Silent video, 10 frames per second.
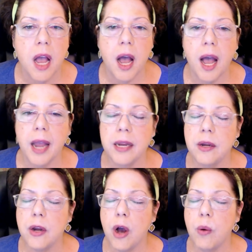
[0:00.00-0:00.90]
I
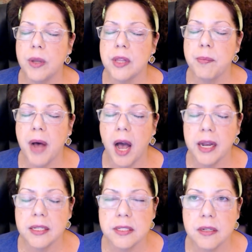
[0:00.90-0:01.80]
know what the
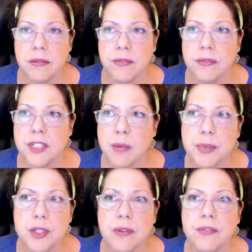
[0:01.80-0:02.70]
pockets of
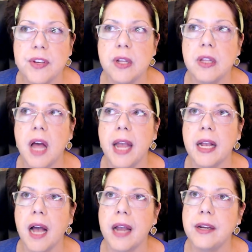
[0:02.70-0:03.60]
temperature feel like.
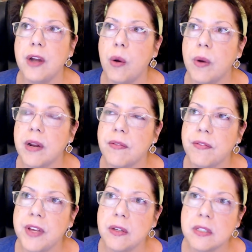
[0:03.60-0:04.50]
I know what it
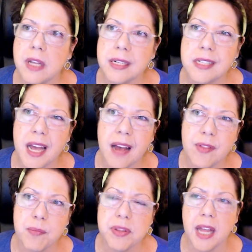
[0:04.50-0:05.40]
feels like to have
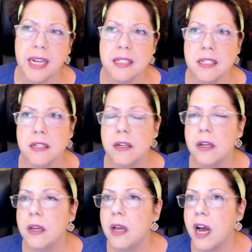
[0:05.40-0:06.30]
the plankton
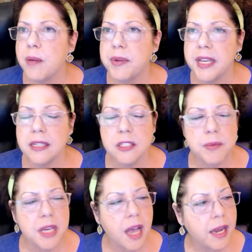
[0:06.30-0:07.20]
up against
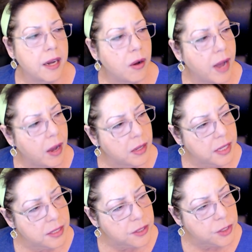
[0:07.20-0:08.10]
me. I know how it
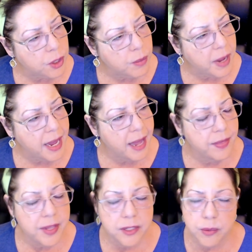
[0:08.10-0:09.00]
is to turn my head
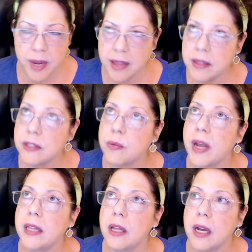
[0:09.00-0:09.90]
this way, look